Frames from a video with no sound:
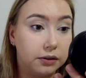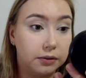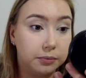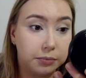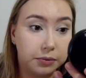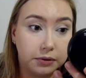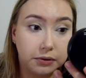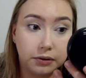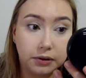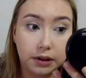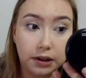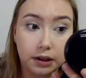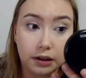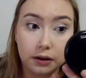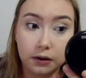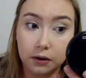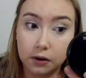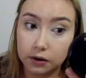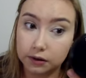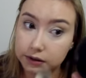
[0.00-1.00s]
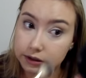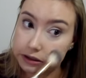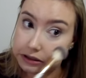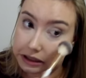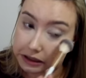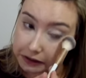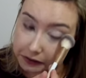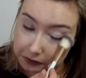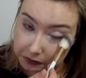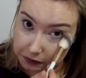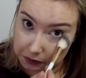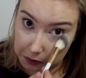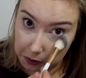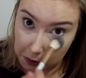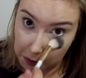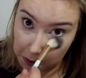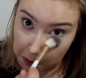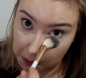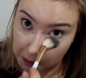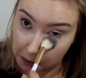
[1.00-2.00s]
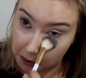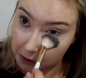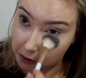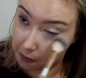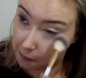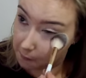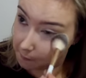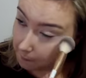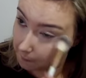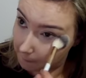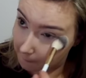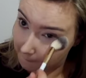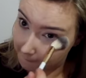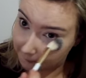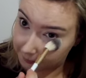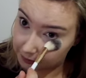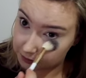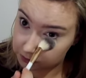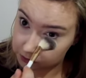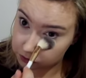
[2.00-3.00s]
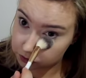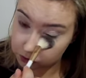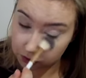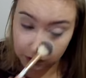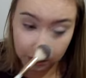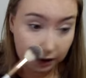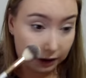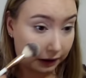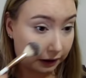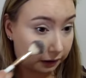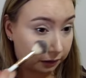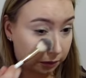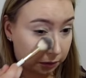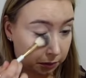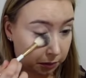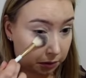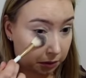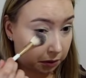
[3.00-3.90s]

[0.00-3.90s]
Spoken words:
beauty content, I can try and